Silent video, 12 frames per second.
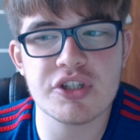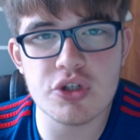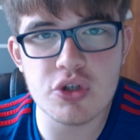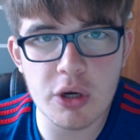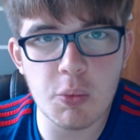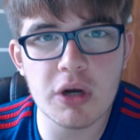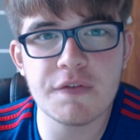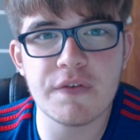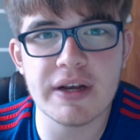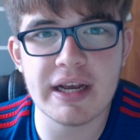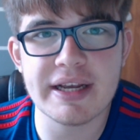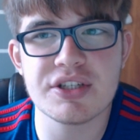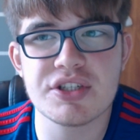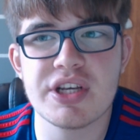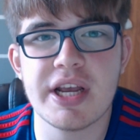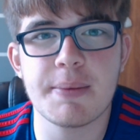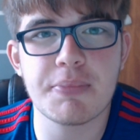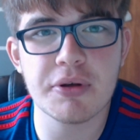And there's only one thing I can
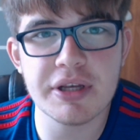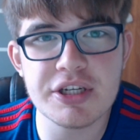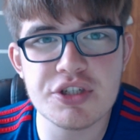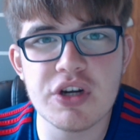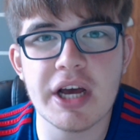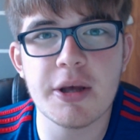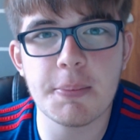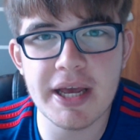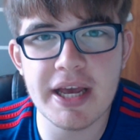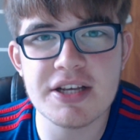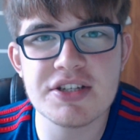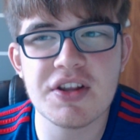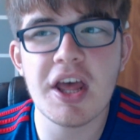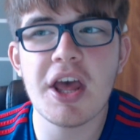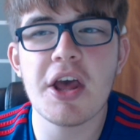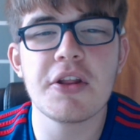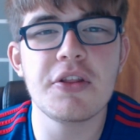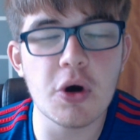say: please try your best
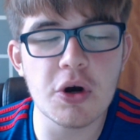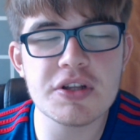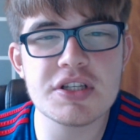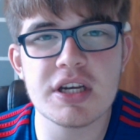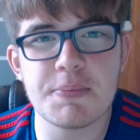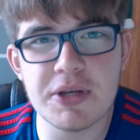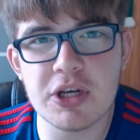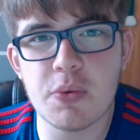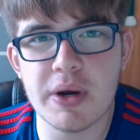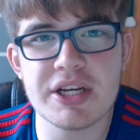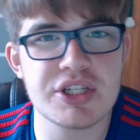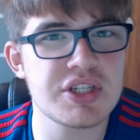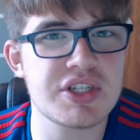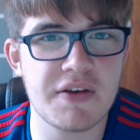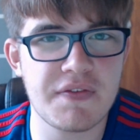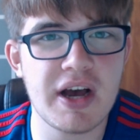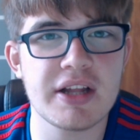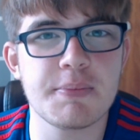not to repeat questions that
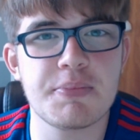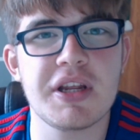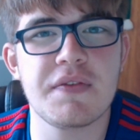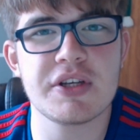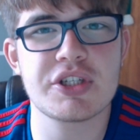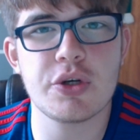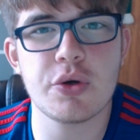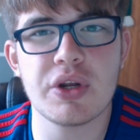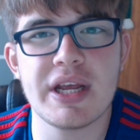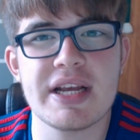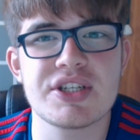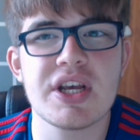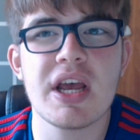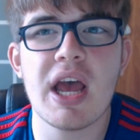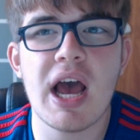I've had in previous Q and As.